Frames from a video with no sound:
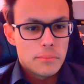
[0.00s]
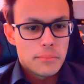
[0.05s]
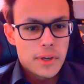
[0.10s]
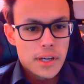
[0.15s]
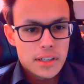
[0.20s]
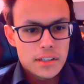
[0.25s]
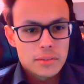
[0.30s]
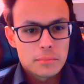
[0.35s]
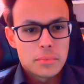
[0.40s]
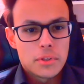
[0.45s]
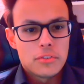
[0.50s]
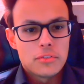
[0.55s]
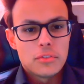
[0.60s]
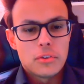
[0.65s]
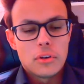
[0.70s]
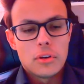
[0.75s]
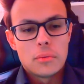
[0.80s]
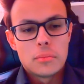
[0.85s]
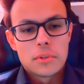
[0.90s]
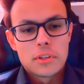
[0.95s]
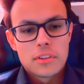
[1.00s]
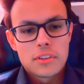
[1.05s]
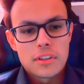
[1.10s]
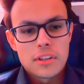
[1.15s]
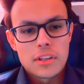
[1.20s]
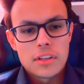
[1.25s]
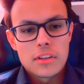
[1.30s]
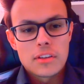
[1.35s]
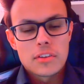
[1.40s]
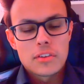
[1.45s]
performance and it's
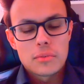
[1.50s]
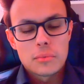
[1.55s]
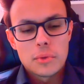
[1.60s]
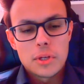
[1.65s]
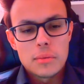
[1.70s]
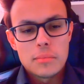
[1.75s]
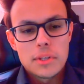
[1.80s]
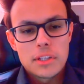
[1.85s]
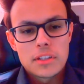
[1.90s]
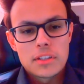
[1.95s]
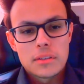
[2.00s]
way better,